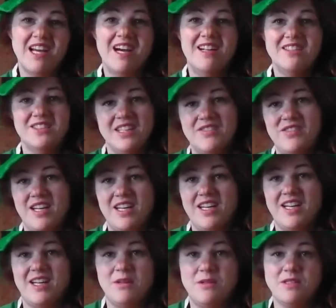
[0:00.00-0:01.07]
and you'll never get it
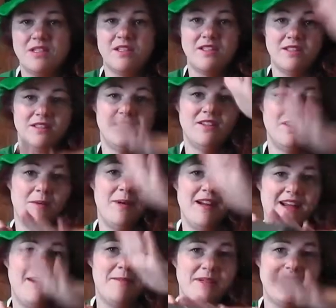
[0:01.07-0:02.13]
out. No
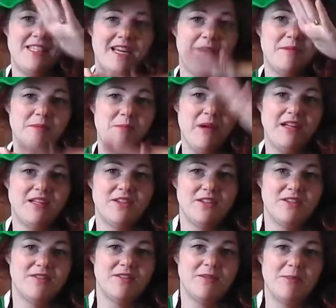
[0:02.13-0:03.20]
matter how many times you bend it
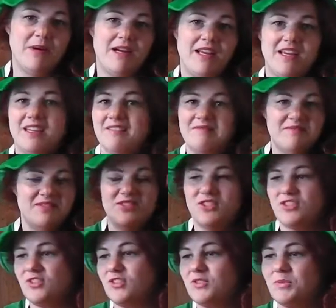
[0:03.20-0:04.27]
over and bang it, it
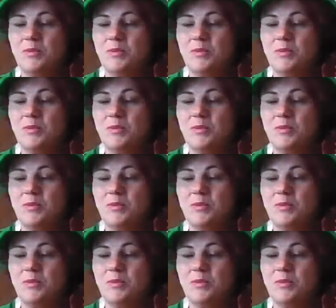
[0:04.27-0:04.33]
just doesn't